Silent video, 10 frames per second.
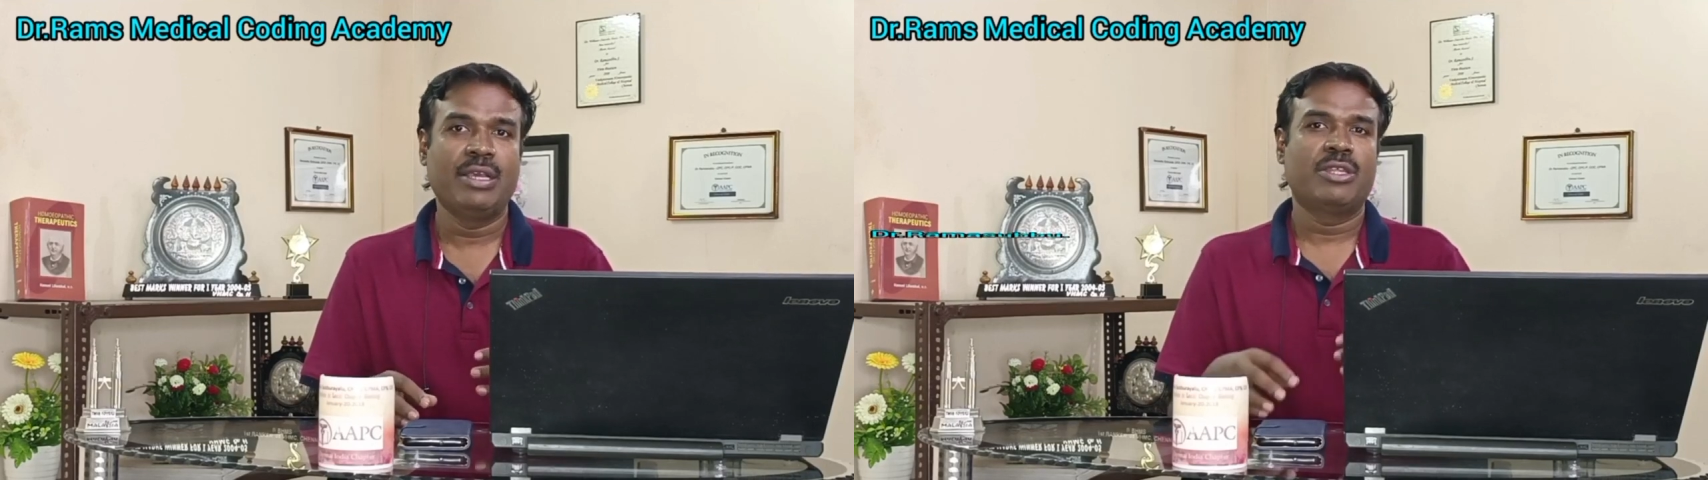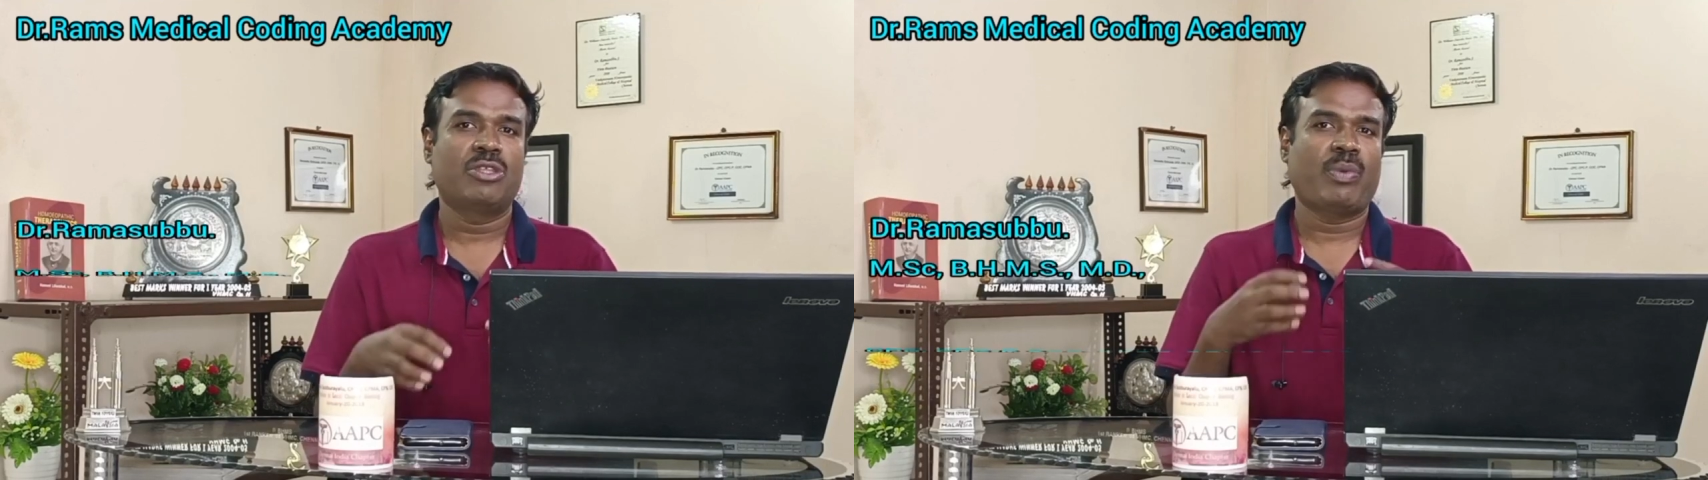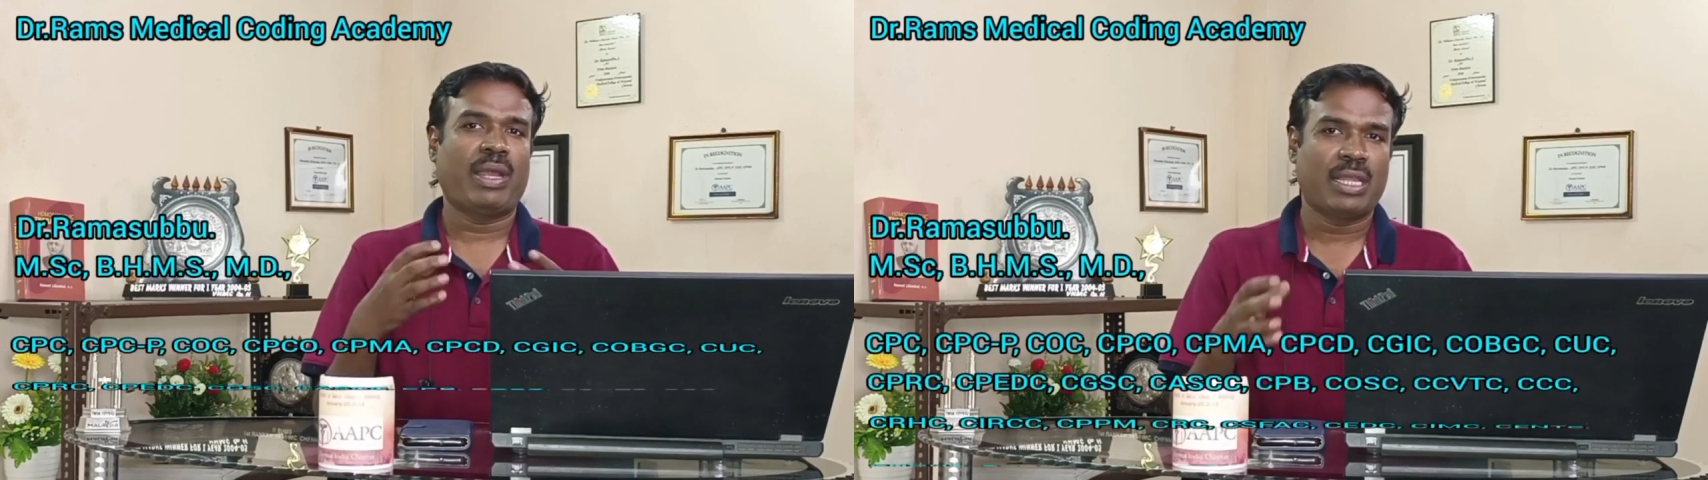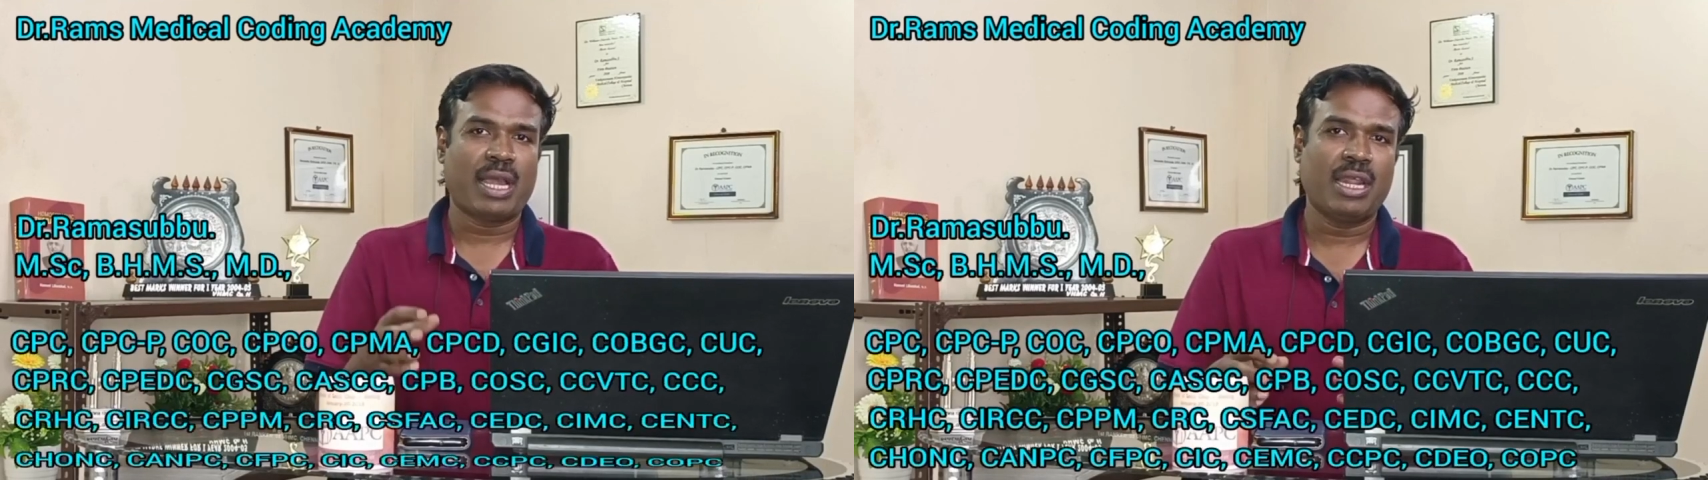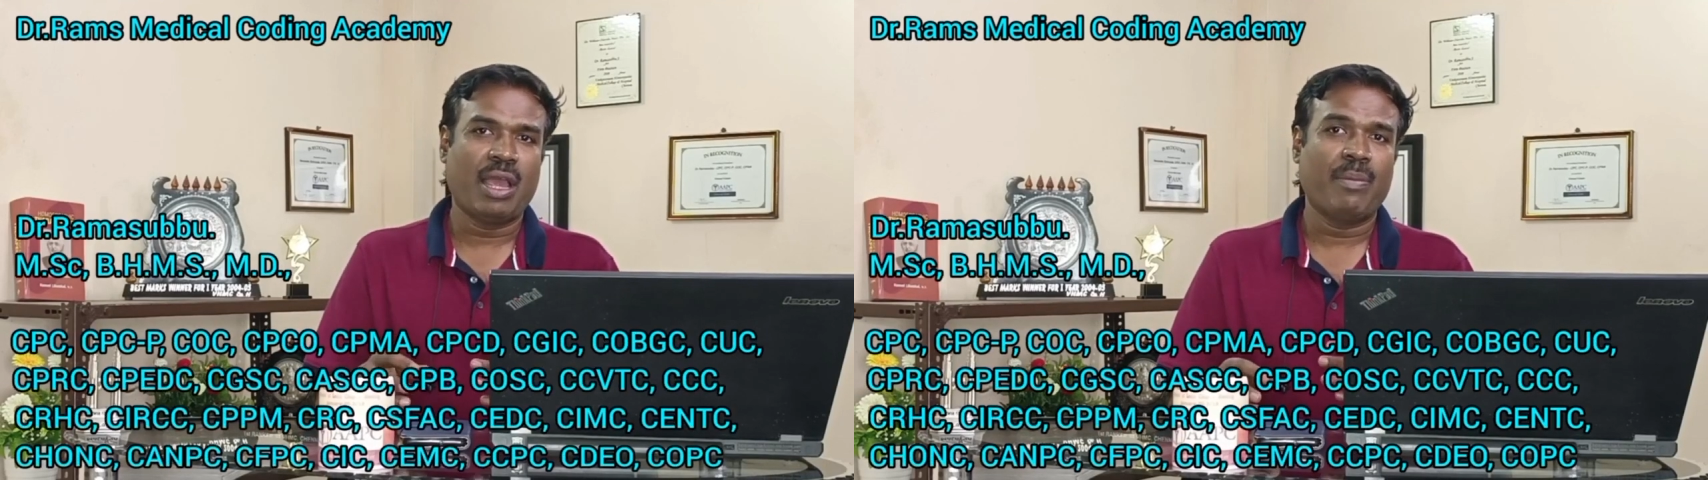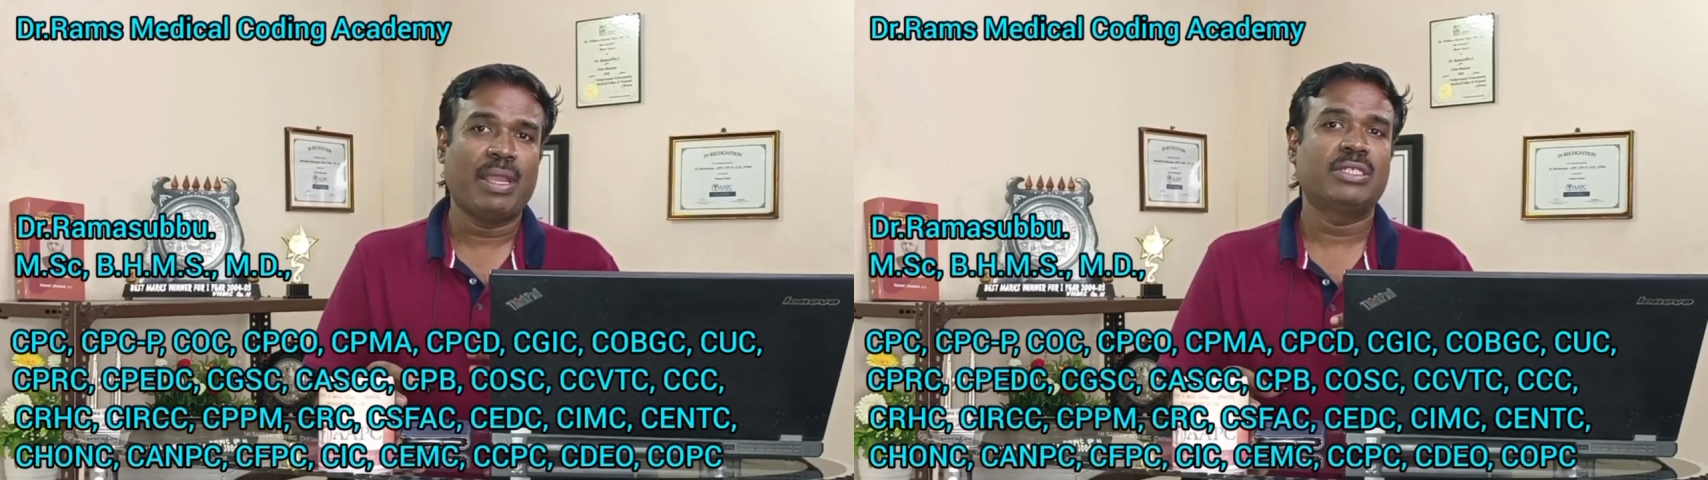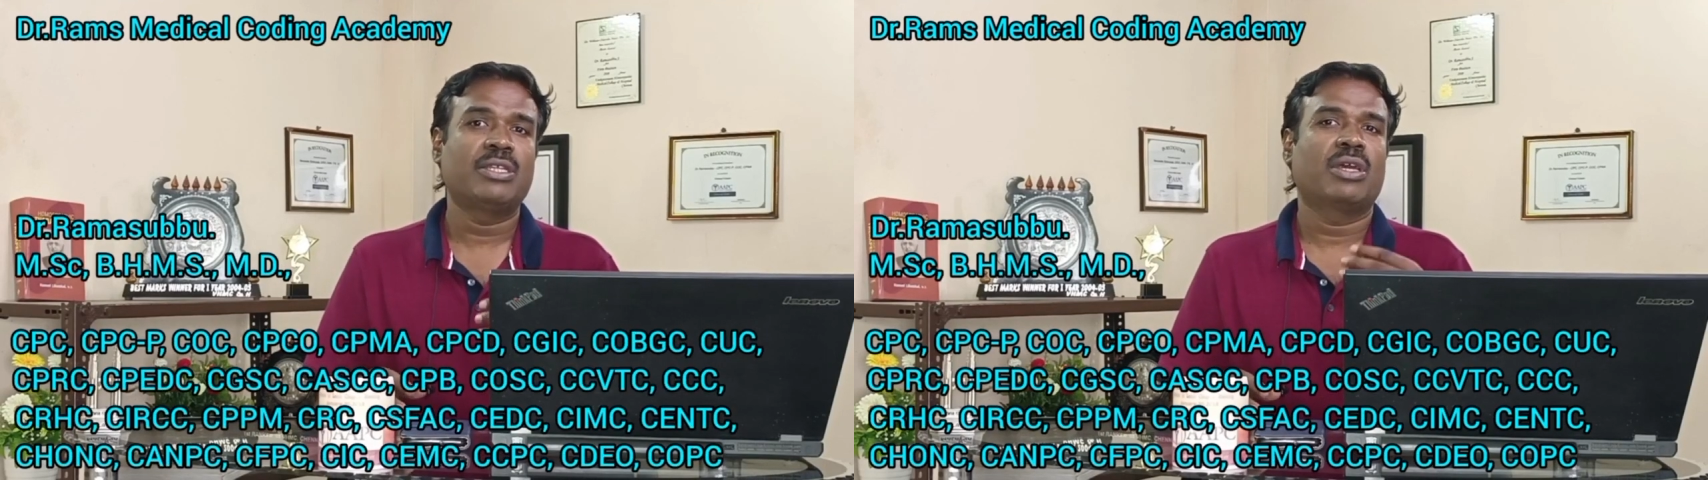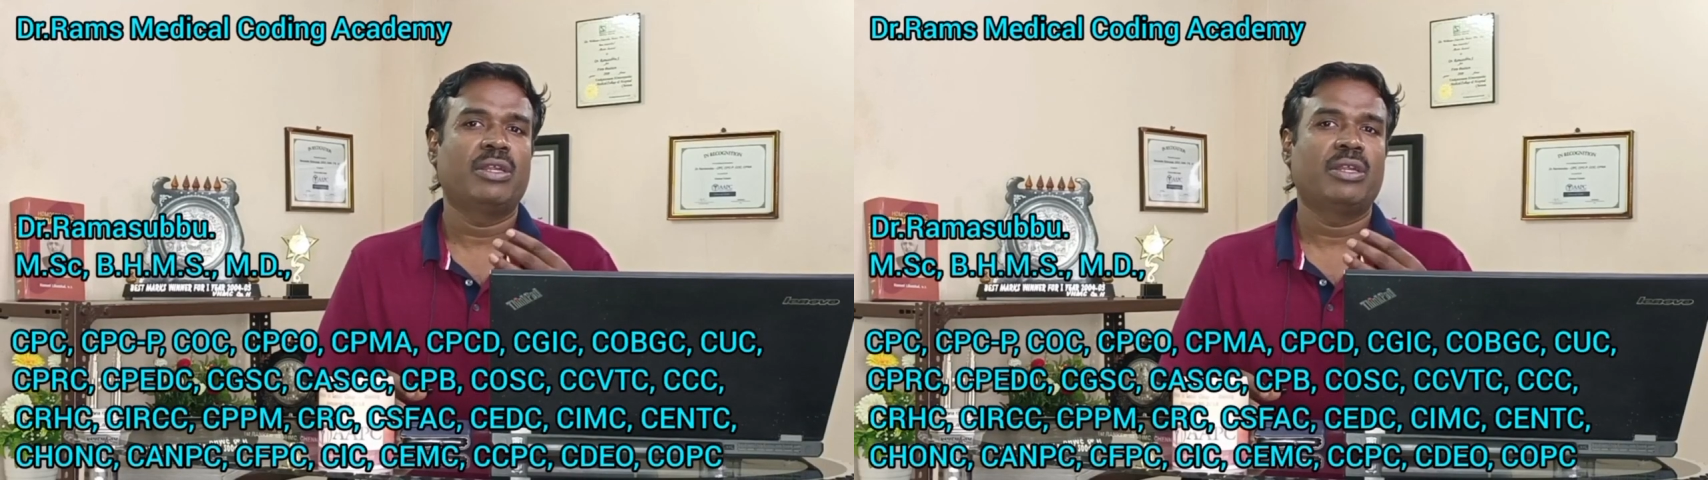So at that time, it is